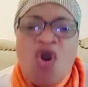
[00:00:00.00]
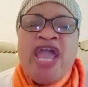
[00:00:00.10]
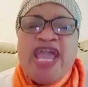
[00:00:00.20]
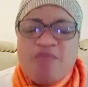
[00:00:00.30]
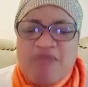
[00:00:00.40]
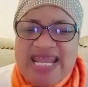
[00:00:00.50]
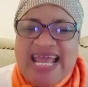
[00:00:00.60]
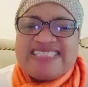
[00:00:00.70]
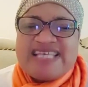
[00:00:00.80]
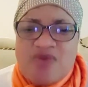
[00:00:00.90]

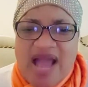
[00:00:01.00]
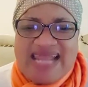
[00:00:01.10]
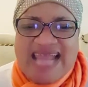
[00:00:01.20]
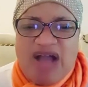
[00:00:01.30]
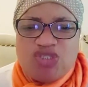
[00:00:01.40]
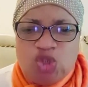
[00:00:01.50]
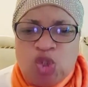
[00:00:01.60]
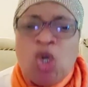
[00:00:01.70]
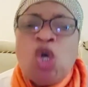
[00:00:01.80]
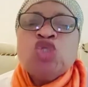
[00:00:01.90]
Humility will allow
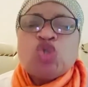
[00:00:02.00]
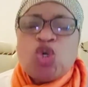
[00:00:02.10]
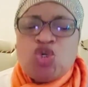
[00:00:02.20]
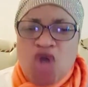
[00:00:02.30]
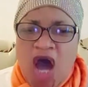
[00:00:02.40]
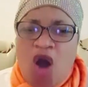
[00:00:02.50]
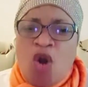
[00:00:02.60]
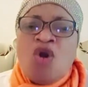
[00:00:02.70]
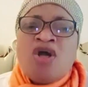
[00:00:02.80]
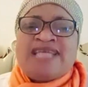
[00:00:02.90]
you to
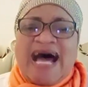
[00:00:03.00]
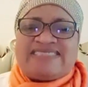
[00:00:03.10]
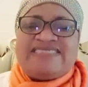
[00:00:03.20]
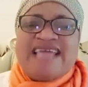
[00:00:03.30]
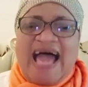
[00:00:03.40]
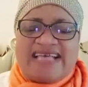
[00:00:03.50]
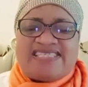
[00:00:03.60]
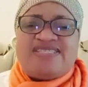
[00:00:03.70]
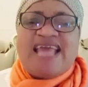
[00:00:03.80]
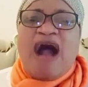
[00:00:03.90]
know that
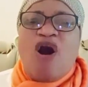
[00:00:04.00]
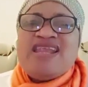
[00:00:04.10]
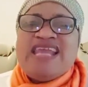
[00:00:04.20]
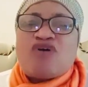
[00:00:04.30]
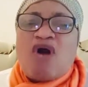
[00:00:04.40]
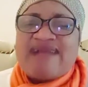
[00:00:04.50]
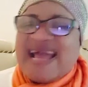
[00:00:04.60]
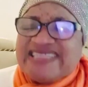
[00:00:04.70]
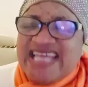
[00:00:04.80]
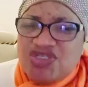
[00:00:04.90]
yes, they are only
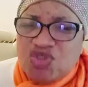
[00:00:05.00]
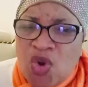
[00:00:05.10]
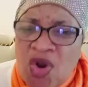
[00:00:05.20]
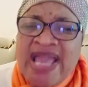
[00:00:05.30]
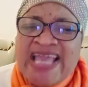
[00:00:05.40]
correcting you.